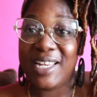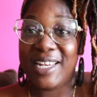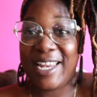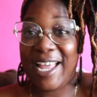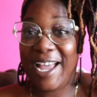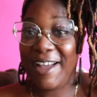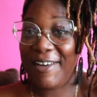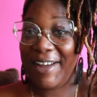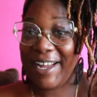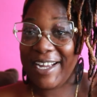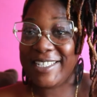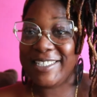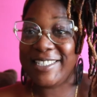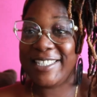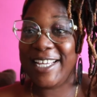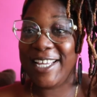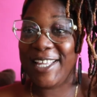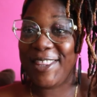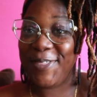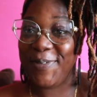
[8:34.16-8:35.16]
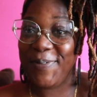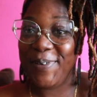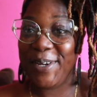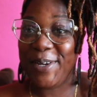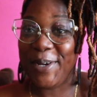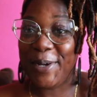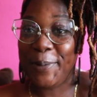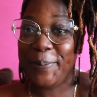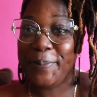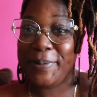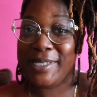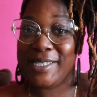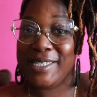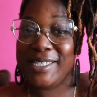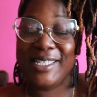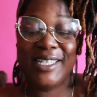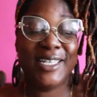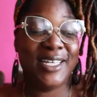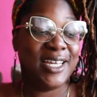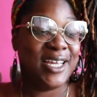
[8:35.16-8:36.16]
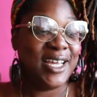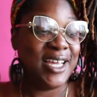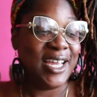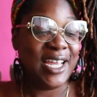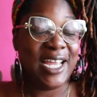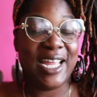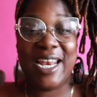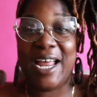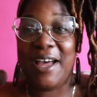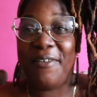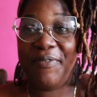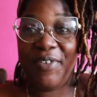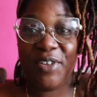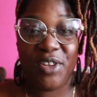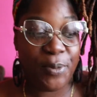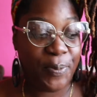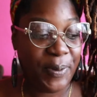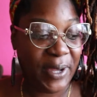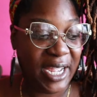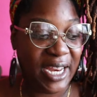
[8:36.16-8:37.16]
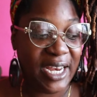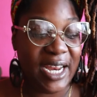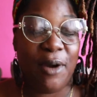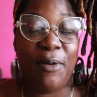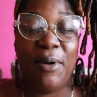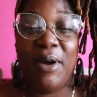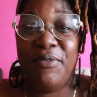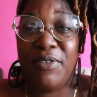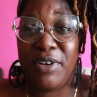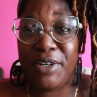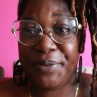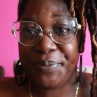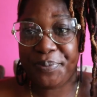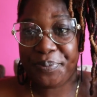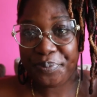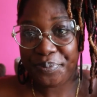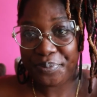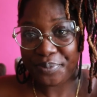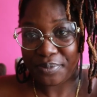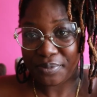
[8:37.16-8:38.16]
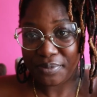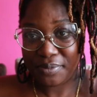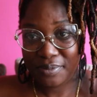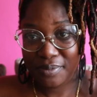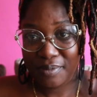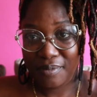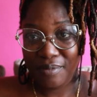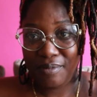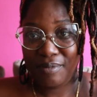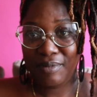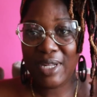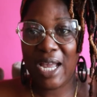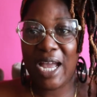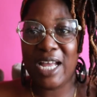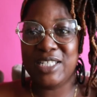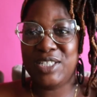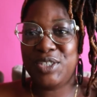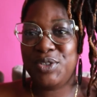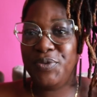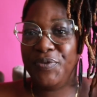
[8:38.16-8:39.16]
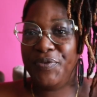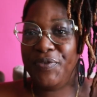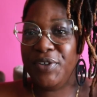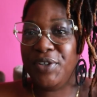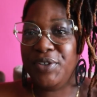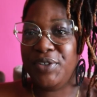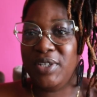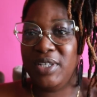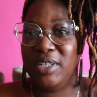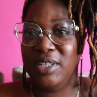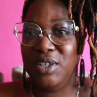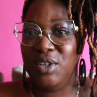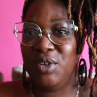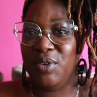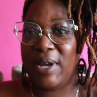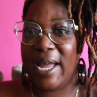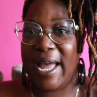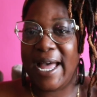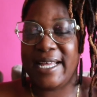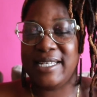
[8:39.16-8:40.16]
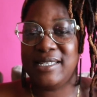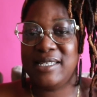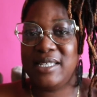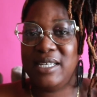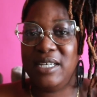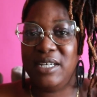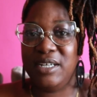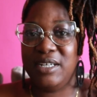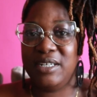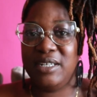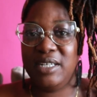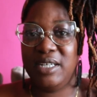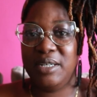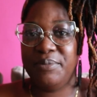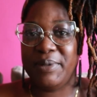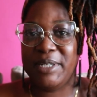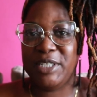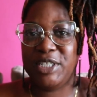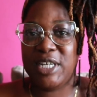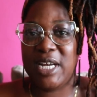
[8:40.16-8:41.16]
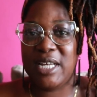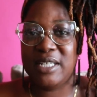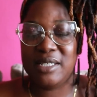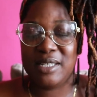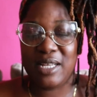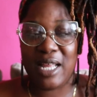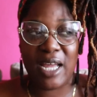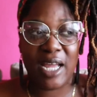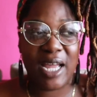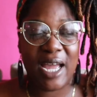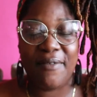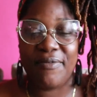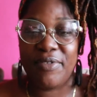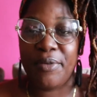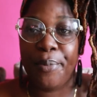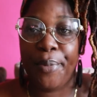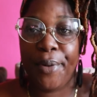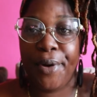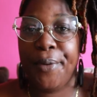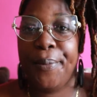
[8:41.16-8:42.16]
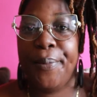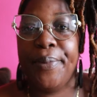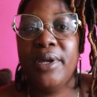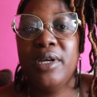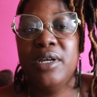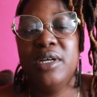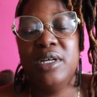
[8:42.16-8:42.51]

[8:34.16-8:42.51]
Now I could take 3 gulps and not feel the pain. However, I do feel a little gas here in my chest. Like, I have to burp.